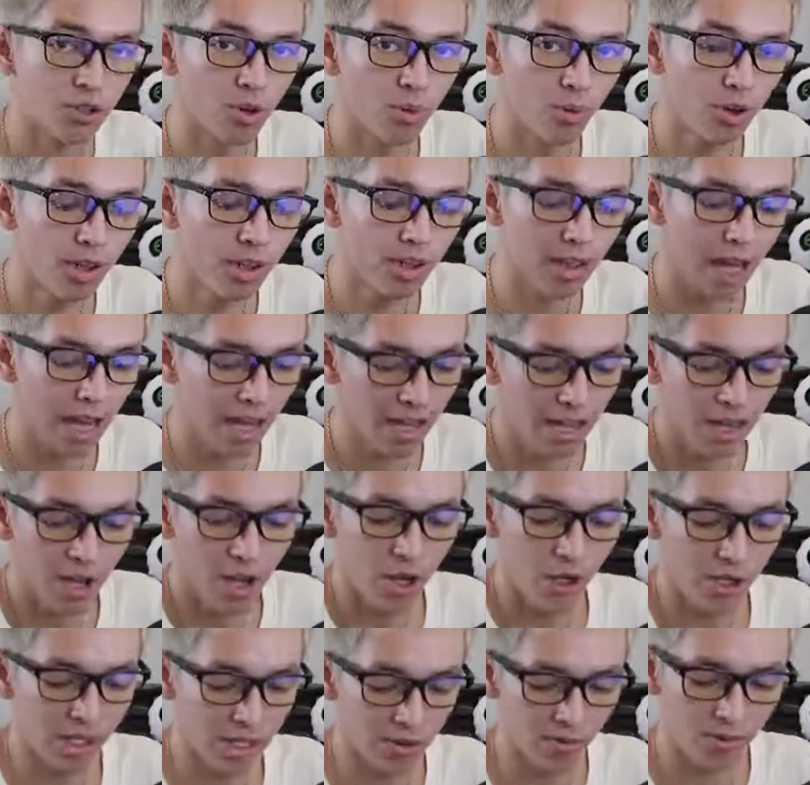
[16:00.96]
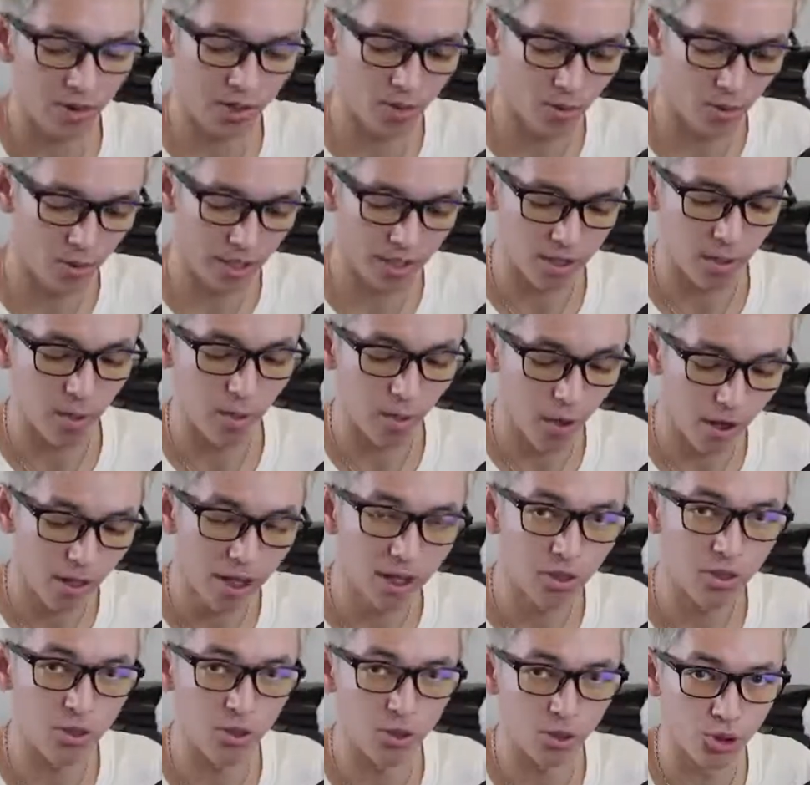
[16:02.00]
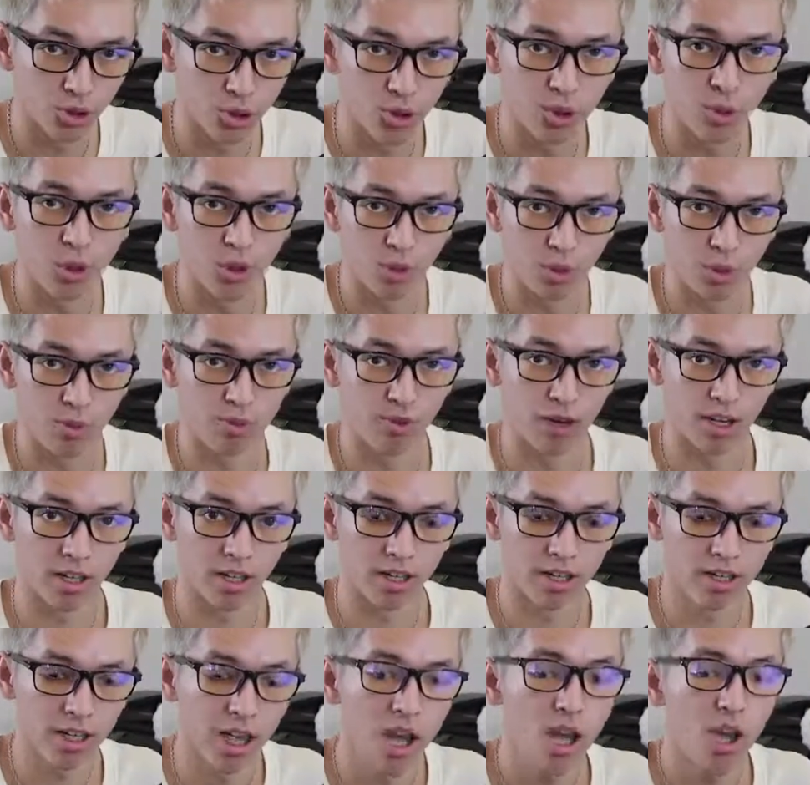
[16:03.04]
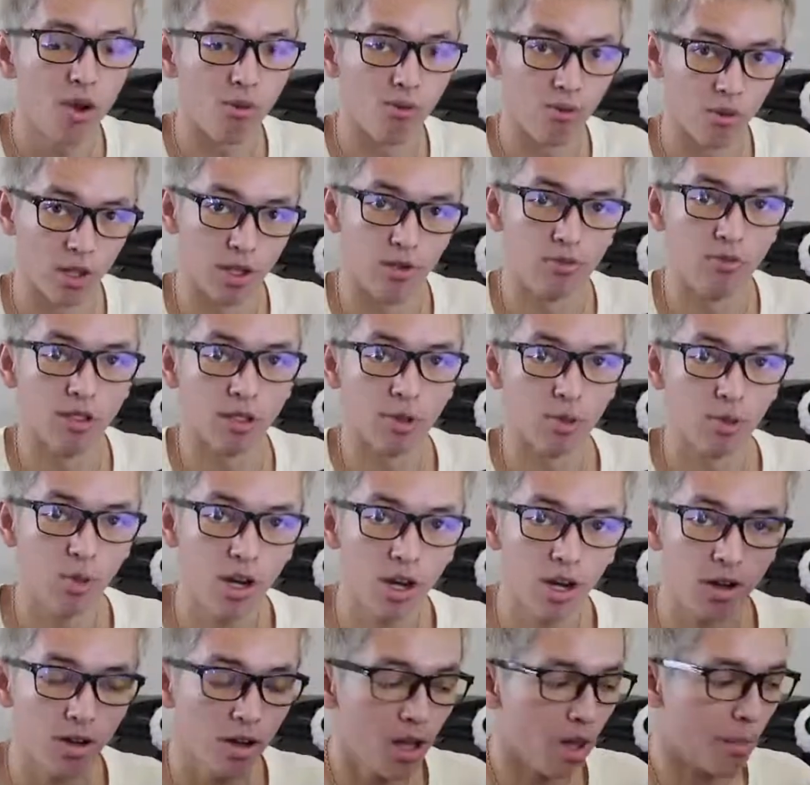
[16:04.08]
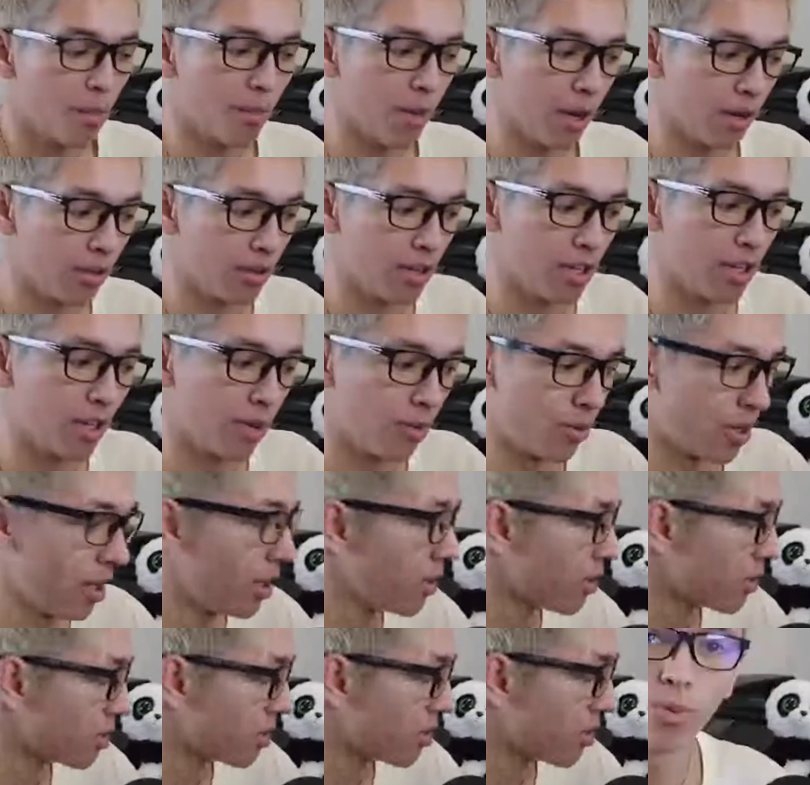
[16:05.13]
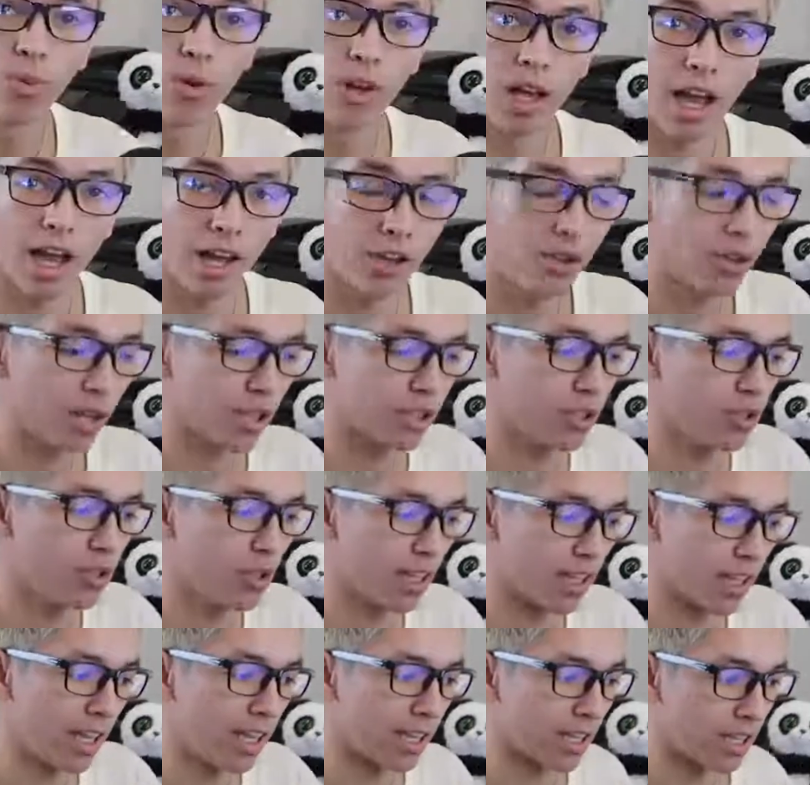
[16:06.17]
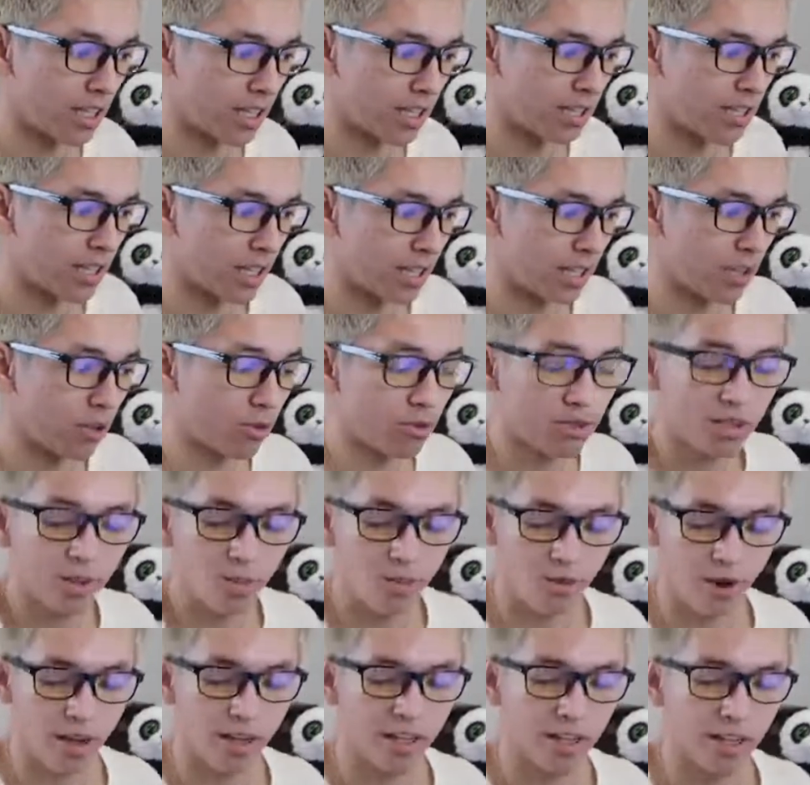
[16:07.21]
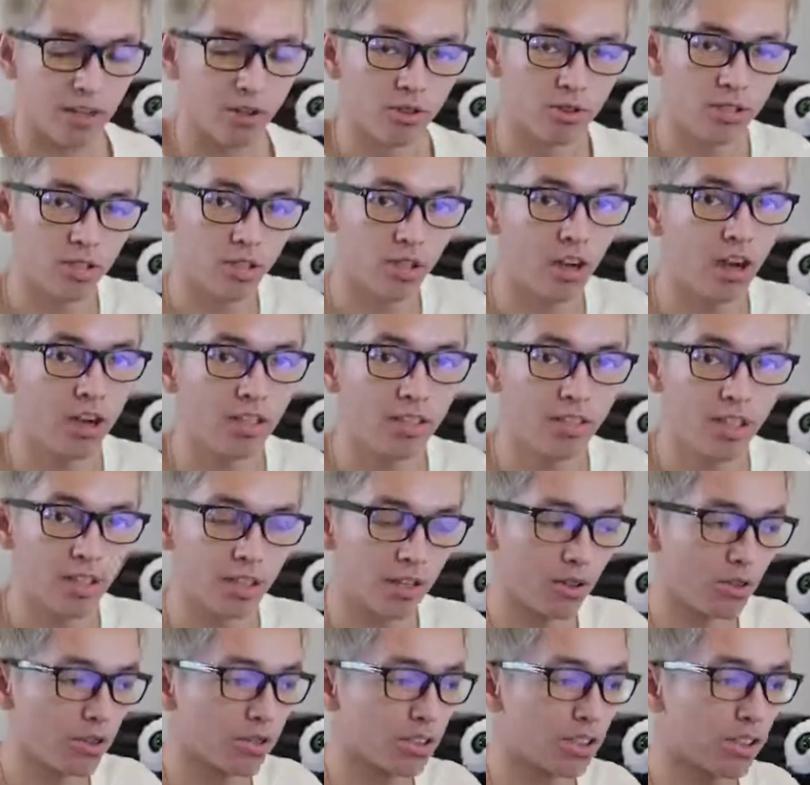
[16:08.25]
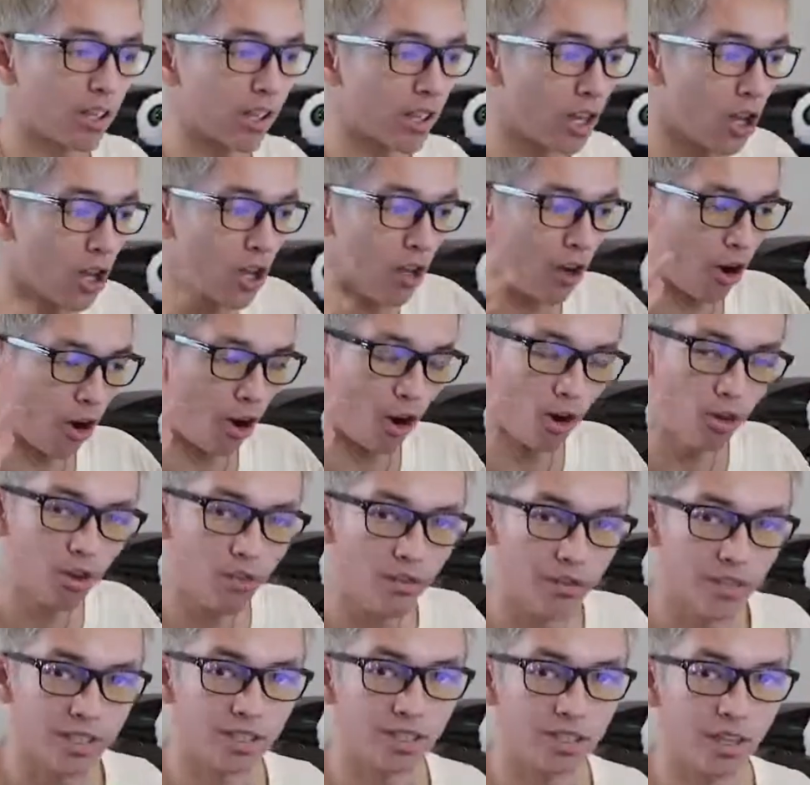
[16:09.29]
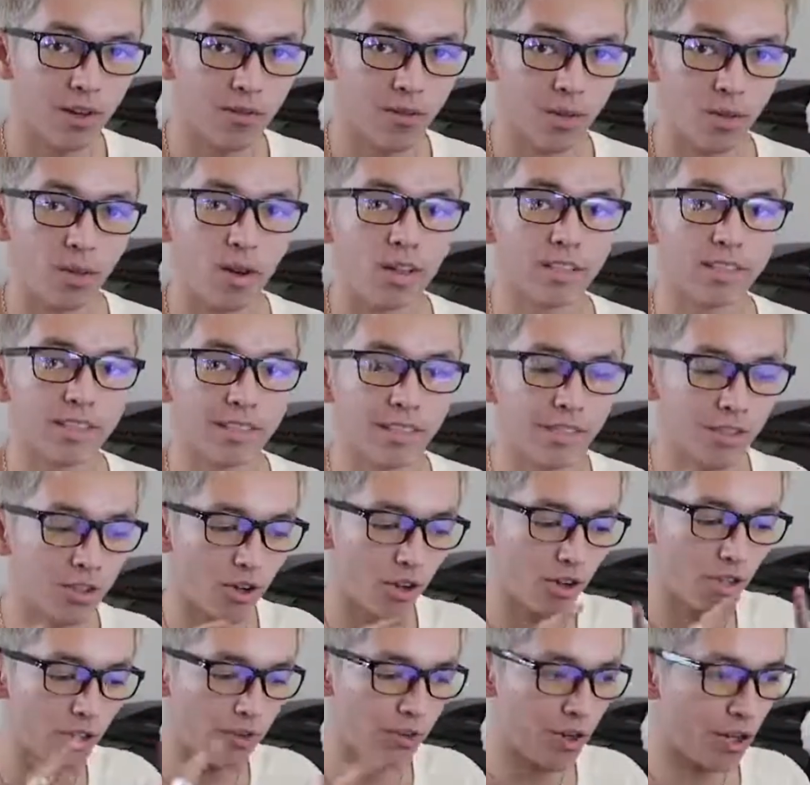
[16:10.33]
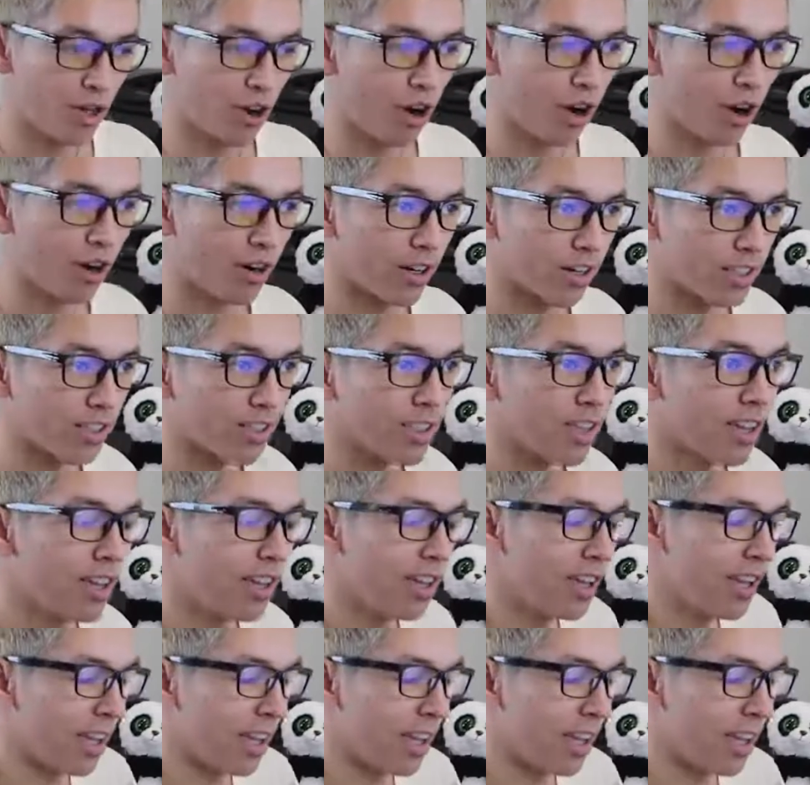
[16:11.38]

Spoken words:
So with that, you need to find a way to market those 2 or 3 products really, really well, better than anyone else. So how do you actually do it? Again, it goes to branding, it goes to content, it goes to like all of this stuff in one. It's like these are all different cogs